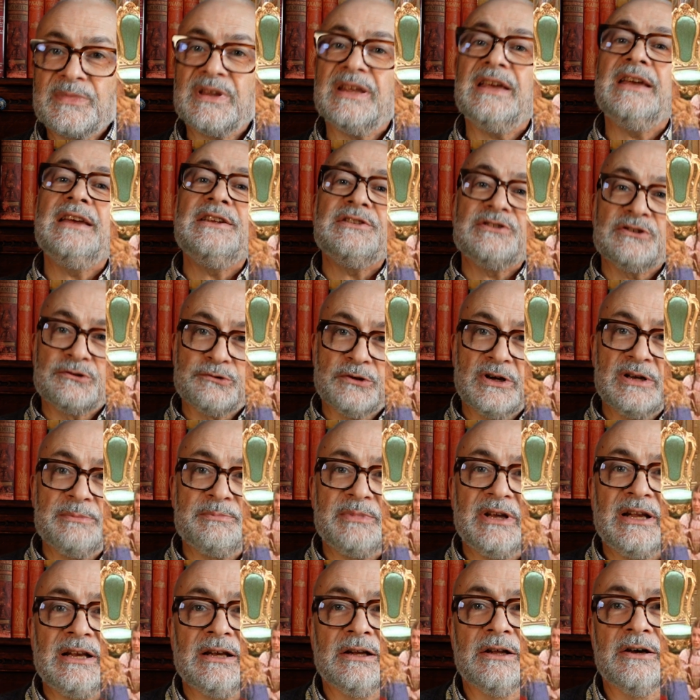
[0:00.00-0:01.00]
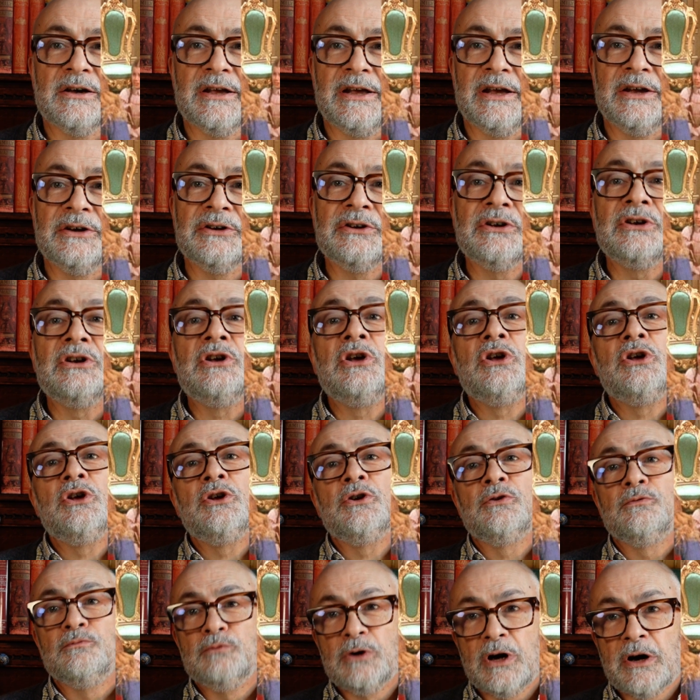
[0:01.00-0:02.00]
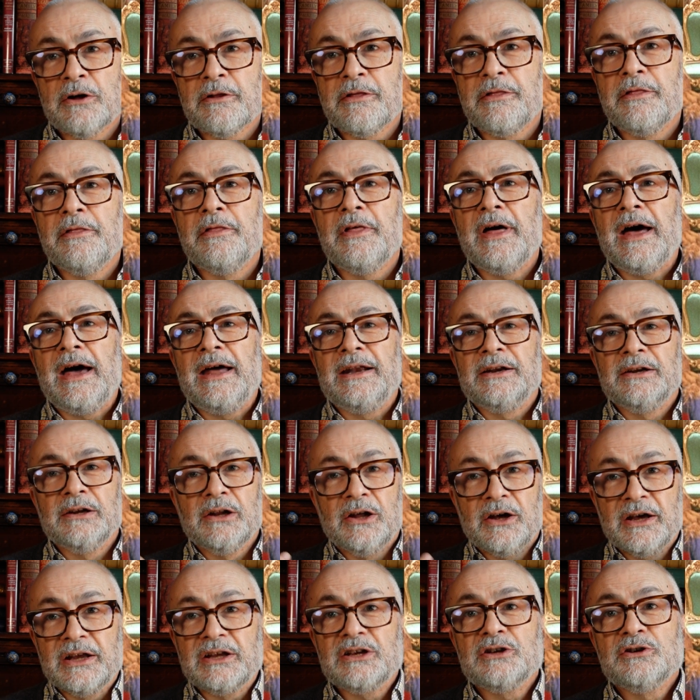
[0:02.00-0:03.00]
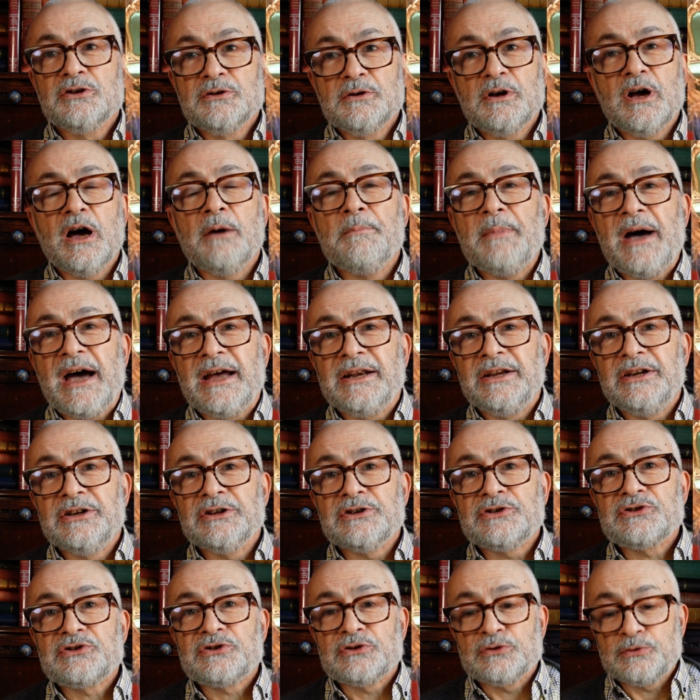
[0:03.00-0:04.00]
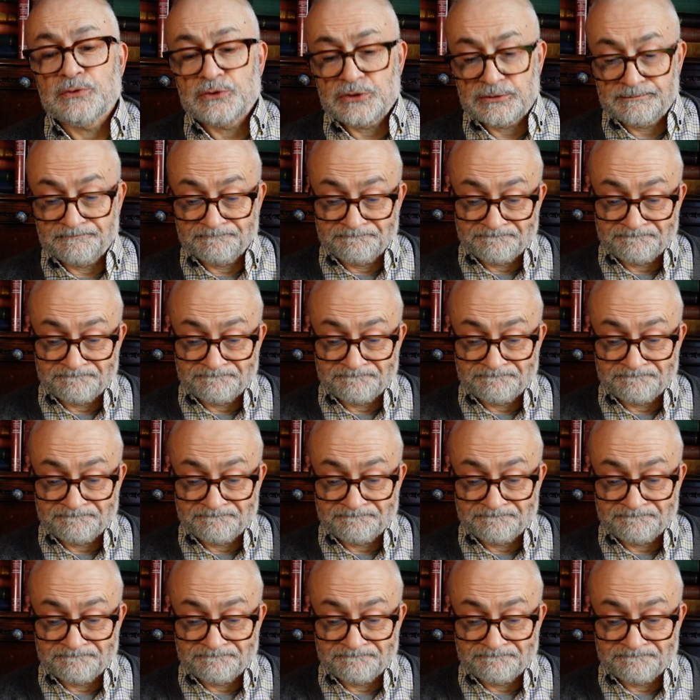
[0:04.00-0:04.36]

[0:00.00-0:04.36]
is a great big lion rather than like a man in a suit.